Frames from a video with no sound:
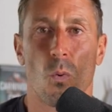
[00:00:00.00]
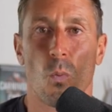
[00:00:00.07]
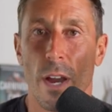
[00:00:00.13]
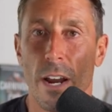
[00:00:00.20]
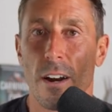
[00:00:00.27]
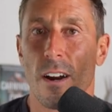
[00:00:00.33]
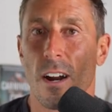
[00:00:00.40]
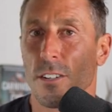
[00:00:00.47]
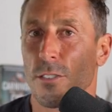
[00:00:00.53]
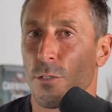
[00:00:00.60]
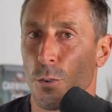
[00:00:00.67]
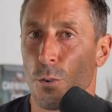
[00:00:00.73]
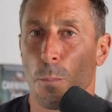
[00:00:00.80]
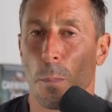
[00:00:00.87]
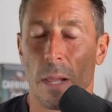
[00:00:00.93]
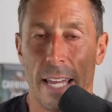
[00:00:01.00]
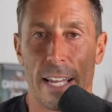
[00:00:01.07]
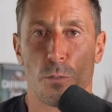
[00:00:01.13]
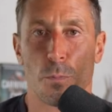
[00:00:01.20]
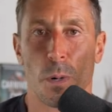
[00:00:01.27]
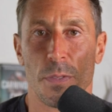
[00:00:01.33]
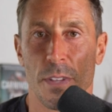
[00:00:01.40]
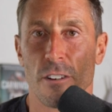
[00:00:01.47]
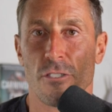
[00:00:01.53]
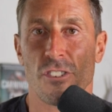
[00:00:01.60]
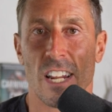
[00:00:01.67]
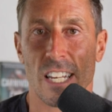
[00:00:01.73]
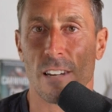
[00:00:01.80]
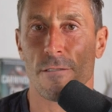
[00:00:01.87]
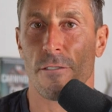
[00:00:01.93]
Where do plants put their
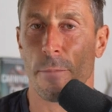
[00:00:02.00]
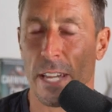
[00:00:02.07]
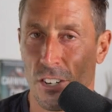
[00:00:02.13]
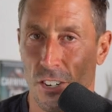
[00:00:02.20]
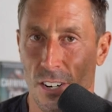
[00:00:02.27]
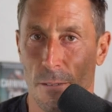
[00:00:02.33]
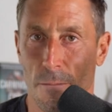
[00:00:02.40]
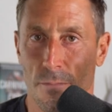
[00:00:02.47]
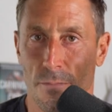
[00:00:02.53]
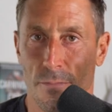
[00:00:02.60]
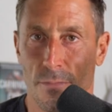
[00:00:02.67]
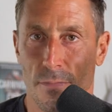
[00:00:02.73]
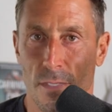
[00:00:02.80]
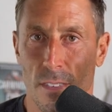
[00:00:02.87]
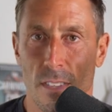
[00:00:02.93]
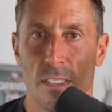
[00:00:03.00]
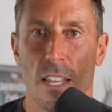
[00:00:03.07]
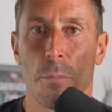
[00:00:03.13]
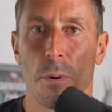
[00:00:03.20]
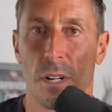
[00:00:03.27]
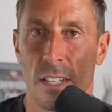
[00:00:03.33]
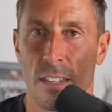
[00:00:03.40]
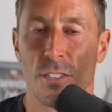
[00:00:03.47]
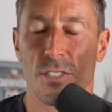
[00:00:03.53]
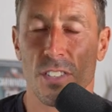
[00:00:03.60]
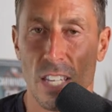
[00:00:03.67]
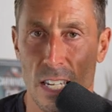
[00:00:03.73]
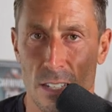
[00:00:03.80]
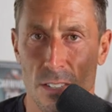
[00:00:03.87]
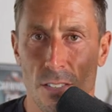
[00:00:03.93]
genetic information? They put it in their
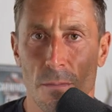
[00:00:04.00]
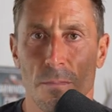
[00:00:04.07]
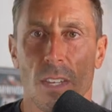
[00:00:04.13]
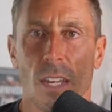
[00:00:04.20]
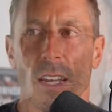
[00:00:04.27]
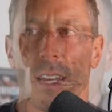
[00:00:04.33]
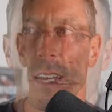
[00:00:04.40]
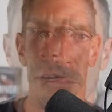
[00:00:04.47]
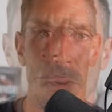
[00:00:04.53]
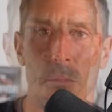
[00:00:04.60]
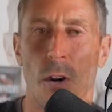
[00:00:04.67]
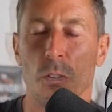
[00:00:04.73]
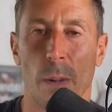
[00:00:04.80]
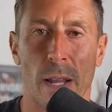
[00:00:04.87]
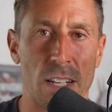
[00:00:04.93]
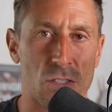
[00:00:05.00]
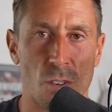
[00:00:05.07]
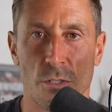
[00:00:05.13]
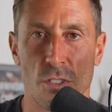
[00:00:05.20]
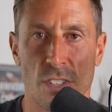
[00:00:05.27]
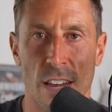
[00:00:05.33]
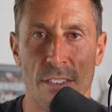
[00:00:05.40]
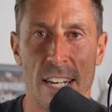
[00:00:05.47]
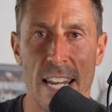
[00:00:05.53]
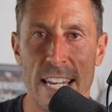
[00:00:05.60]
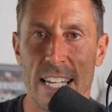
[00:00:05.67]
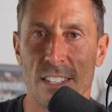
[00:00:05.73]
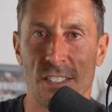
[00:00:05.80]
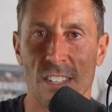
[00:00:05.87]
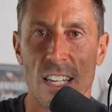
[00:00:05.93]
seeds. But most plants don't just have a
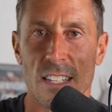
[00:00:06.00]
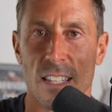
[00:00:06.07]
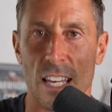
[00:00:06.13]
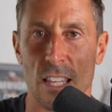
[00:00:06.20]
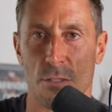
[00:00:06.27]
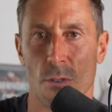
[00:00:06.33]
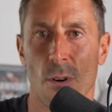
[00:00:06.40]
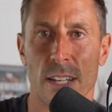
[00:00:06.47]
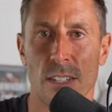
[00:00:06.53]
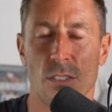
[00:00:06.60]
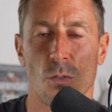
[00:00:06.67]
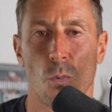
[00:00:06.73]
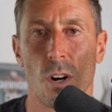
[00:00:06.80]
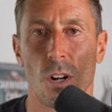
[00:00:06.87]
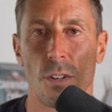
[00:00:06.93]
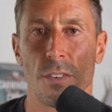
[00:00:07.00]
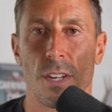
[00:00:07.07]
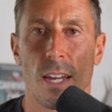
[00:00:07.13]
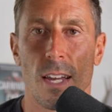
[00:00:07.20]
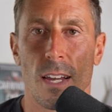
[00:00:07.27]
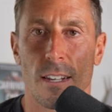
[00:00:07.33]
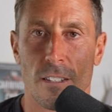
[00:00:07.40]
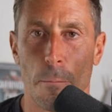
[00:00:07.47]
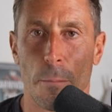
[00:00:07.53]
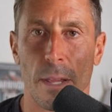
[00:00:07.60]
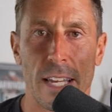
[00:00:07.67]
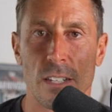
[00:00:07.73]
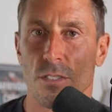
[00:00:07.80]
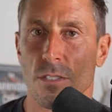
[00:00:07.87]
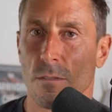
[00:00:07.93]
naked seed that they throw out into the world. Some
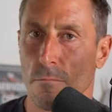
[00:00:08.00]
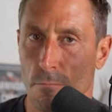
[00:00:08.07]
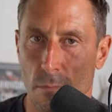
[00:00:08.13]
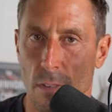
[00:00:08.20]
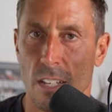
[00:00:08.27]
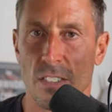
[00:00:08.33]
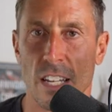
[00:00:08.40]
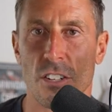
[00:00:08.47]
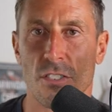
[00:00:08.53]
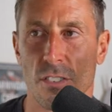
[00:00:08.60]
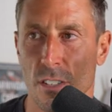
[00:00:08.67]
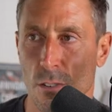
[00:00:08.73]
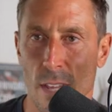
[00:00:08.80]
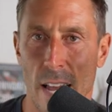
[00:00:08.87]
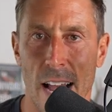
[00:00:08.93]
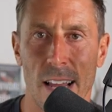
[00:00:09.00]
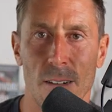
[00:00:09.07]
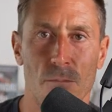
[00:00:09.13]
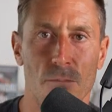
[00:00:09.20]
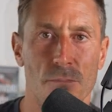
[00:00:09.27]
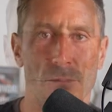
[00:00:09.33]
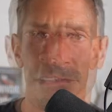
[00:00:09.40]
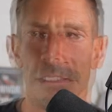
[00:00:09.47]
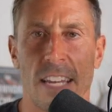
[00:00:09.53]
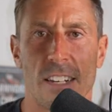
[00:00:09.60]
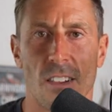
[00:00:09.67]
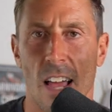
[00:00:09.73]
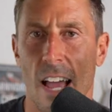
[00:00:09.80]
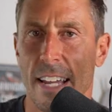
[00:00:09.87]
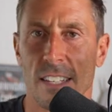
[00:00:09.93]
plants essentially do that.
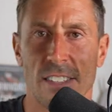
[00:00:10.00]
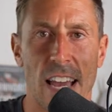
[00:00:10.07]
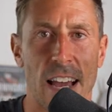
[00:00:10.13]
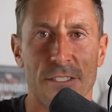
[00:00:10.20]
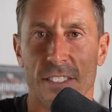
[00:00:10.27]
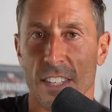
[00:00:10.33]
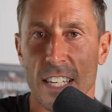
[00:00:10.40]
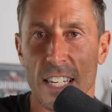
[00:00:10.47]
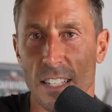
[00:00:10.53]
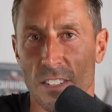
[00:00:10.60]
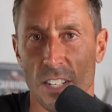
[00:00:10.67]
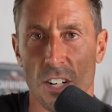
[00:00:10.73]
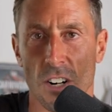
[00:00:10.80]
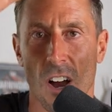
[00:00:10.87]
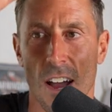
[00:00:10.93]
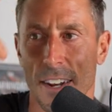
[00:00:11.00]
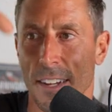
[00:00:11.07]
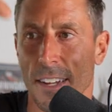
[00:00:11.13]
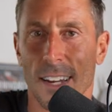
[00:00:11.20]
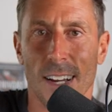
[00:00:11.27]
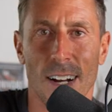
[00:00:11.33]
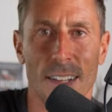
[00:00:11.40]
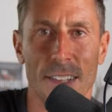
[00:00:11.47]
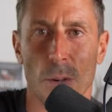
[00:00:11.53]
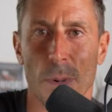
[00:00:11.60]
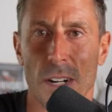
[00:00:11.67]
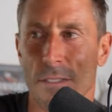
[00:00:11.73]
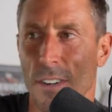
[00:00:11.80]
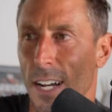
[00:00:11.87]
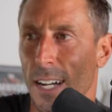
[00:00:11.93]
Dandelions have seeds that are on a little
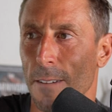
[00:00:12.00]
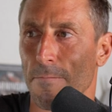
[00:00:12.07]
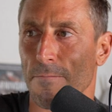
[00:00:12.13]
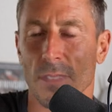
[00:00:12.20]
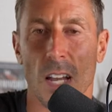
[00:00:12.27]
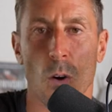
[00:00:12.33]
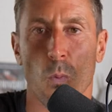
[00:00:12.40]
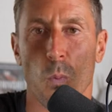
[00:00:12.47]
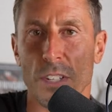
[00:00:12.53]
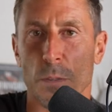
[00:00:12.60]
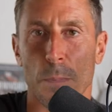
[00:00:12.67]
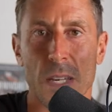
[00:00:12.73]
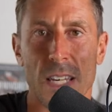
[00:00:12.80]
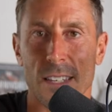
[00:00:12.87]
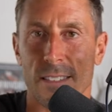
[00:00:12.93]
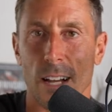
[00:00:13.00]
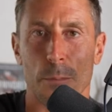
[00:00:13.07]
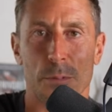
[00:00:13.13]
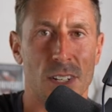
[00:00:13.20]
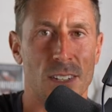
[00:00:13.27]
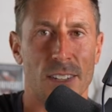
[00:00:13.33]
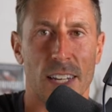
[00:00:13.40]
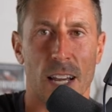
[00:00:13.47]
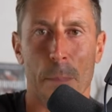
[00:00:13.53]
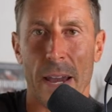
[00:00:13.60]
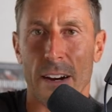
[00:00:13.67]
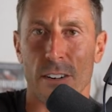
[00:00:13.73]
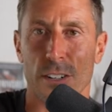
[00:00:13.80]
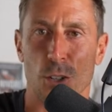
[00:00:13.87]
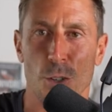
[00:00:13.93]
bit of a, a wispy substance, like a
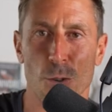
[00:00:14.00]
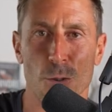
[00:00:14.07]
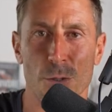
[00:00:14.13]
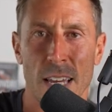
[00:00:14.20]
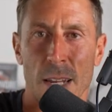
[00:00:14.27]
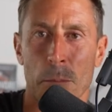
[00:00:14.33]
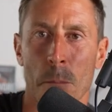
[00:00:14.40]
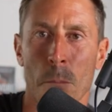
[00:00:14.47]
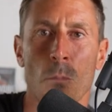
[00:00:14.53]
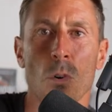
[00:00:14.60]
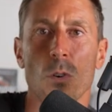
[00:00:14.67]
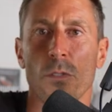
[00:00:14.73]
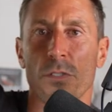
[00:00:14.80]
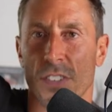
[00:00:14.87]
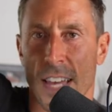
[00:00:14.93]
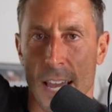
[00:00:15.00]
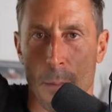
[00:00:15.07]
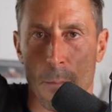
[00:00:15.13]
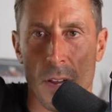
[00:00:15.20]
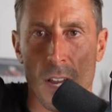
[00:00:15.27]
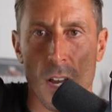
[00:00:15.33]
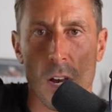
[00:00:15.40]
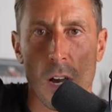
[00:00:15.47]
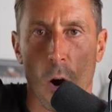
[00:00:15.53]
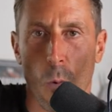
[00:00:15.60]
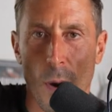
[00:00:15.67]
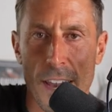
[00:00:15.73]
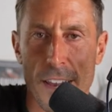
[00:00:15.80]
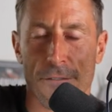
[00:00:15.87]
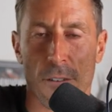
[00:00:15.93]
parachute that moves them
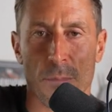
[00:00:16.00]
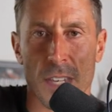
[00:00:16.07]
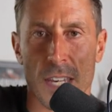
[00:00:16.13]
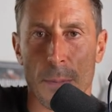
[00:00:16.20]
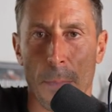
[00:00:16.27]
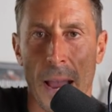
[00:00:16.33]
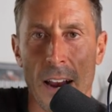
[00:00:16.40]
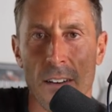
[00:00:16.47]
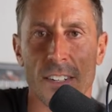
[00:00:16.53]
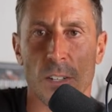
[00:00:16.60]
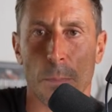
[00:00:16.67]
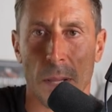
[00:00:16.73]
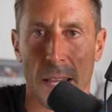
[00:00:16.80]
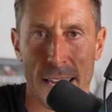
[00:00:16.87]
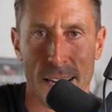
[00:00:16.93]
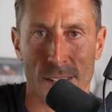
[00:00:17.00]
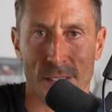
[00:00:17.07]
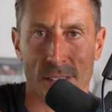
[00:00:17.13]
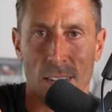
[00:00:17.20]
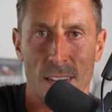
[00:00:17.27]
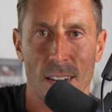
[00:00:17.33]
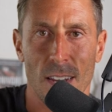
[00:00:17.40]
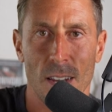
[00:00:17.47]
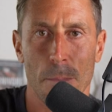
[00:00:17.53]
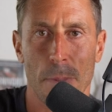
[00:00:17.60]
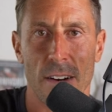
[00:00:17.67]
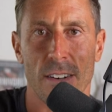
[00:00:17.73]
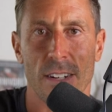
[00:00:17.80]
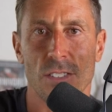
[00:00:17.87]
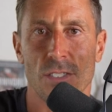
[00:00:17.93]
away from the parent plant.
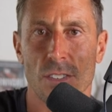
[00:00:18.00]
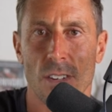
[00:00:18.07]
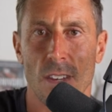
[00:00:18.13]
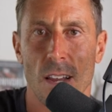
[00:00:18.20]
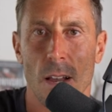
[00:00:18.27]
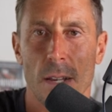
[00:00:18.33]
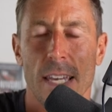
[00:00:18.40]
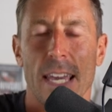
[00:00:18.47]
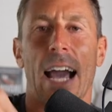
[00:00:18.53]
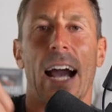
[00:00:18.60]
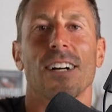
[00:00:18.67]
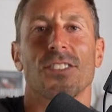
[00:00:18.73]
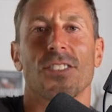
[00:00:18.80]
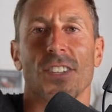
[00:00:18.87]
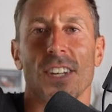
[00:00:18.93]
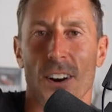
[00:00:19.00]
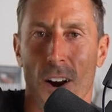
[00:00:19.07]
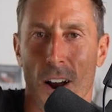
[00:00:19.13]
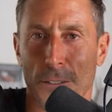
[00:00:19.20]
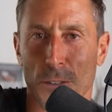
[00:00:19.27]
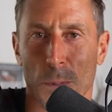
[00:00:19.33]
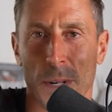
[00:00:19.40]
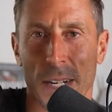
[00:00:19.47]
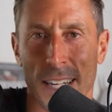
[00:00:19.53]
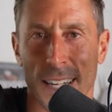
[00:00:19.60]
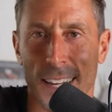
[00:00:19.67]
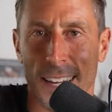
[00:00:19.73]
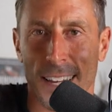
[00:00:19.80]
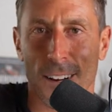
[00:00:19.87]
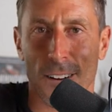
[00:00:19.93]
Parents cast their
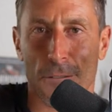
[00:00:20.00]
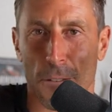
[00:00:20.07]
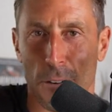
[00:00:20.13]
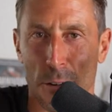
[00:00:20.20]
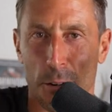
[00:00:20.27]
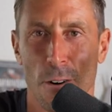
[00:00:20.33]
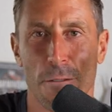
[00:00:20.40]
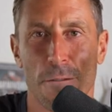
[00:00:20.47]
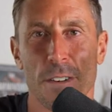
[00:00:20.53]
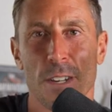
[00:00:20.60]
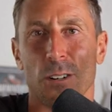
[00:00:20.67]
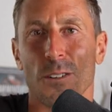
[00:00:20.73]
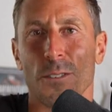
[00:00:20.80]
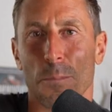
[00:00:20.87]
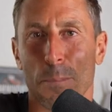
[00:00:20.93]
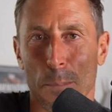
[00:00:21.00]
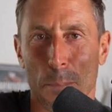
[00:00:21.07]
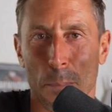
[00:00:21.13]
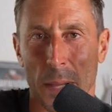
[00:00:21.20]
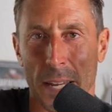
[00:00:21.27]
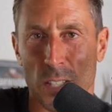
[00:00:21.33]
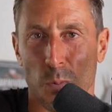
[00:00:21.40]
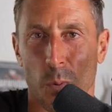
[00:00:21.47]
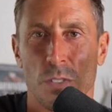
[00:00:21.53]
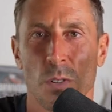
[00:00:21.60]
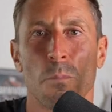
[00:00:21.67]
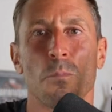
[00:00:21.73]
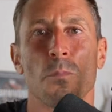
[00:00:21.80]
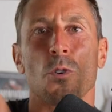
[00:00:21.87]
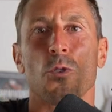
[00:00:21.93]
offspring further afield. Plants want
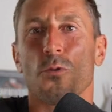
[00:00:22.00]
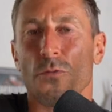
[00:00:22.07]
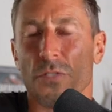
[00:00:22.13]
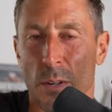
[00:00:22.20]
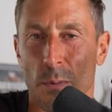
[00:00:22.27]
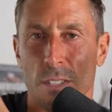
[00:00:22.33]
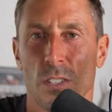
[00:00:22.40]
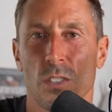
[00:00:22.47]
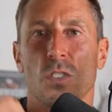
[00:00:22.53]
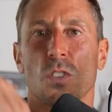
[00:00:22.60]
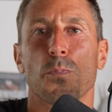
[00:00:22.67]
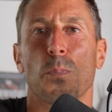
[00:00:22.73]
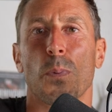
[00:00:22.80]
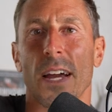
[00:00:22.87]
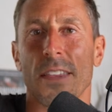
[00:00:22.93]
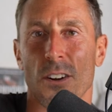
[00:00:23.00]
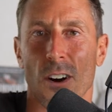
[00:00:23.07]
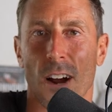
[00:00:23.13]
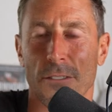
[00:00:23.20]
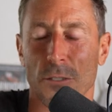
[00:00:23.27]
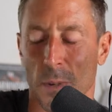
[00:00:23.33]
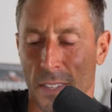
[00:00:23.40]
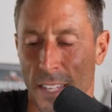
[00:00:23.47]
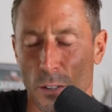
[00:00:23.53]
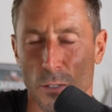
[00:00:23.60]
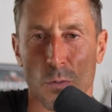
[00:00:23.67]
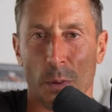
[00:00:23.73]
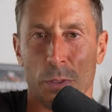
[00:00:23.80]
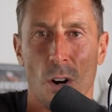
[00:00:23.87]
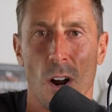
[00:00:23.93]
to move, they want to spread their offspring. They don't
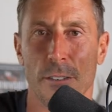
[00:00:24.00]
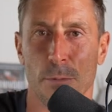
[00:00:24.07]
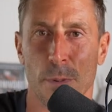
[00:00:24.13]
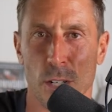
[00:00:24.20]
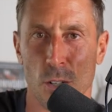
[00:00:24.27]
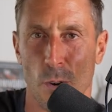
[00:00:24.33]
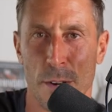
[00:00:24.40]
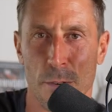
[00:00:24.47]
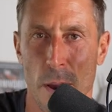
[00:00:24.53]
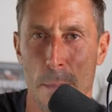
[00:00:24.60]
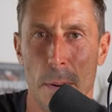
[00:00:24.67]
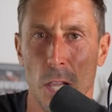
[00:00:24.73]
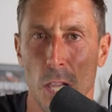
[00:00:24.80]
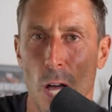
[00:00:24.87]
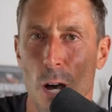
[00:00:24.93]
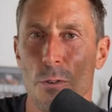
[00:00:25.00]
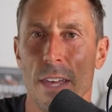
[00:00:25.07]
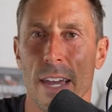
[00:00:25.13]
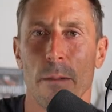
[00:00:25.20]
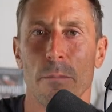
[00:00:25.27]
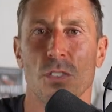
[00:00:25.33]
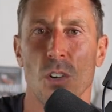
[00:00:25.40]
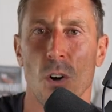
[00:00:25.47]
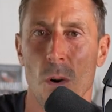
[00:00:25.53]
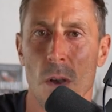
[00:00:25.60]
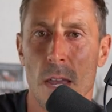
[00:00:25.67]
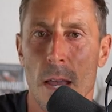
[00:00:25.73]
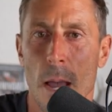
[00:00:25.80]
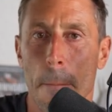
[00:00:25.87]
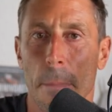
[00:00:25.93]
just want their offspring growing right below them. So
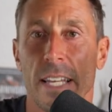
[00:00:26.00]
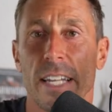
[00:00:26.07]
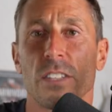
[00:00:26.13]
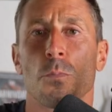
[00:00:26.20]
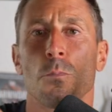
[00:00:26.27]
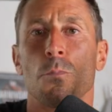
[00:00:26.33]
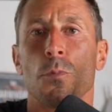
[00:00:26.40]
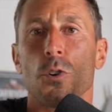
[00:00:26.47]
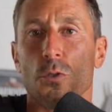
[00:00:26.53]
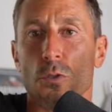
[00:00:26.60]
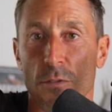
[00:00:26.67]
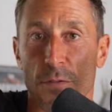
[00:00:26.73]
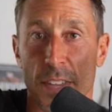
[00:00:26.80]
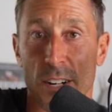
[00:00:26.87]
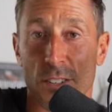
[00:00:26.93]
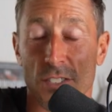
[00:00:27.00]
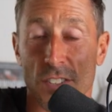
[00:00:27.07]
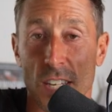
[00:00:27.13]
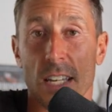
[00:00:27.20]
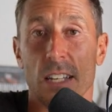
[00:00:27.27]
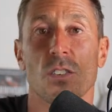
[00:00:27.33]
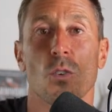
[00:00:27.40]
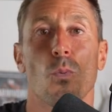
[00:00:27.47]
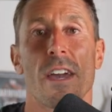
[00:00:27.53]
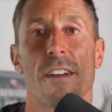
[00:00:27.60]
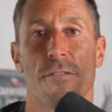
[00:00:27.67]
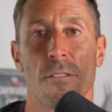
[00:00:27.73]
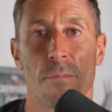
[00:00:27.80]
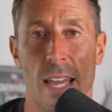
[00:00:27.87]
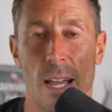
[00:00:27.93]
plants move their seeds away
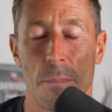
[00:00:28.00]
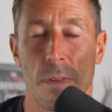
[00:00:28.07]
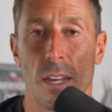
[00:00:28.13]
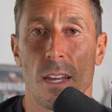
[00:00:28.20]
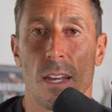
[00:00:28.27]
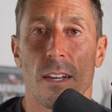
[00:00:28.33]
from them.